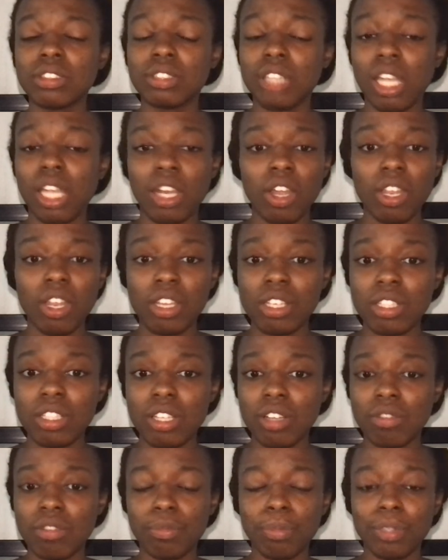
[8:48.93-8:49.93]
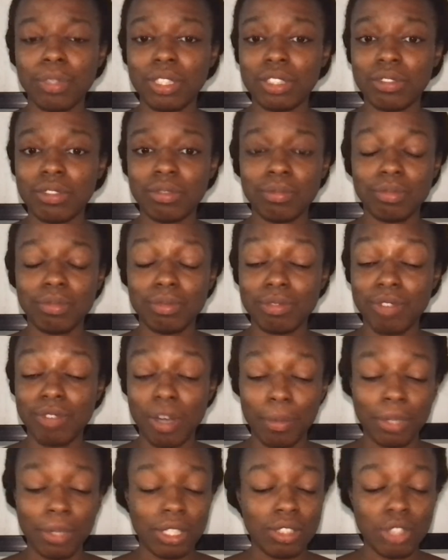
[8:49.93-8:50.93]
and all that stuff. But
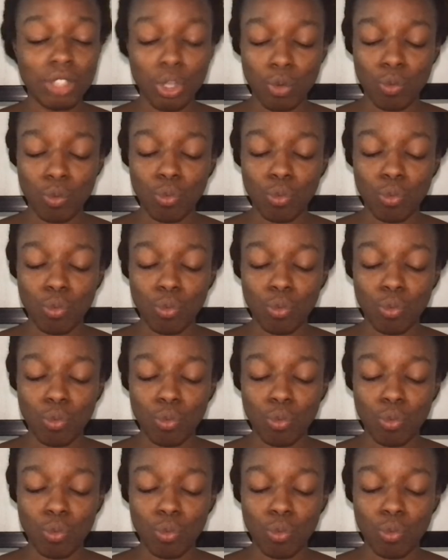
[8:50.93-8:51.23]
vomit, no.